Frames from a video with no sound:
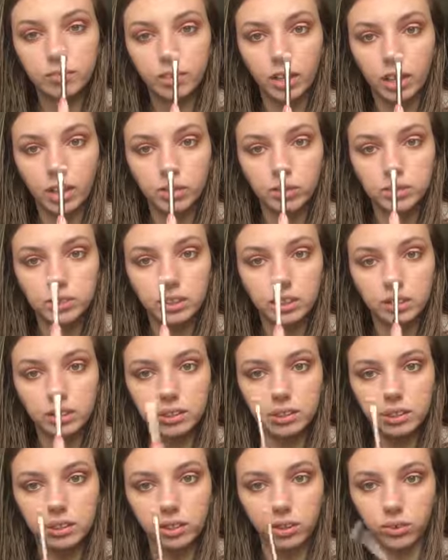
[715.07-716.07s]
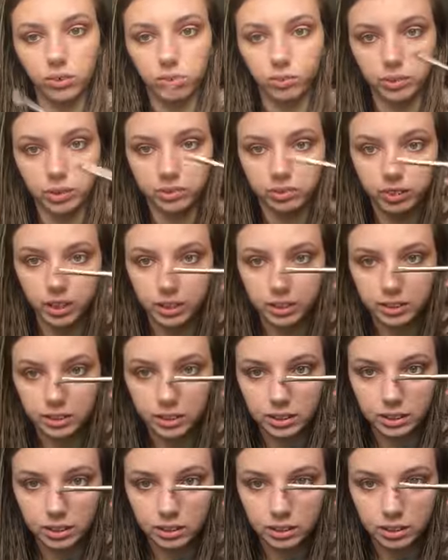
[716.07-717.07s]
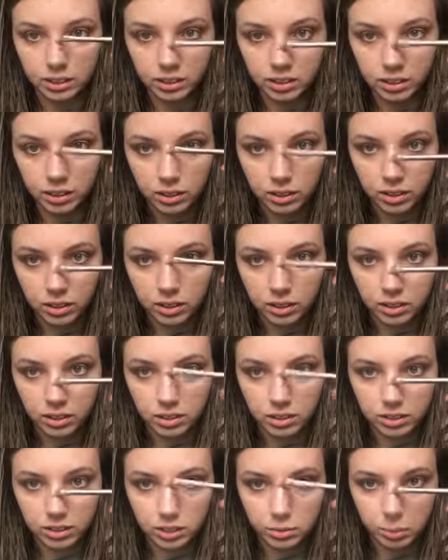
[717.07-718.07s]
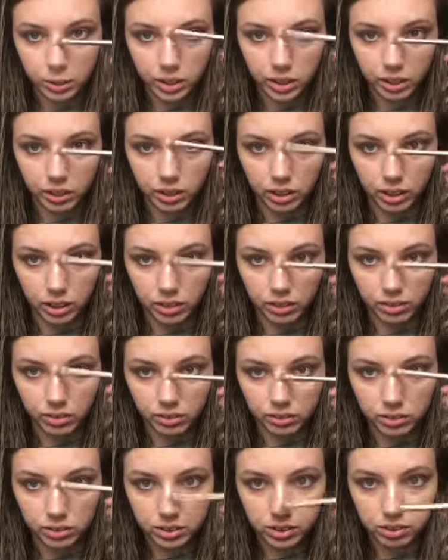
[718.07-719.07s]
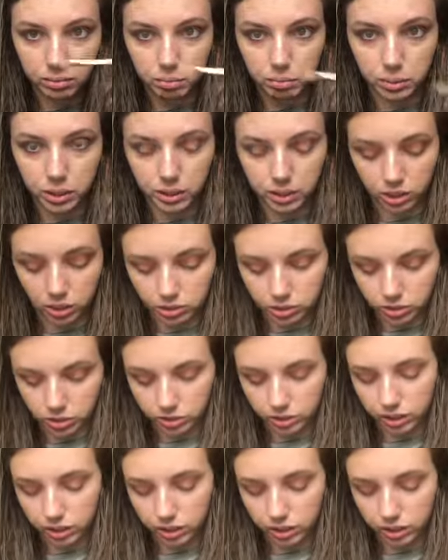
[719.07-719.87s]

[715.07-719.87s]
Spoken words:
I know it's got like the gold reflex in it. It's pretty on the nose, but it's also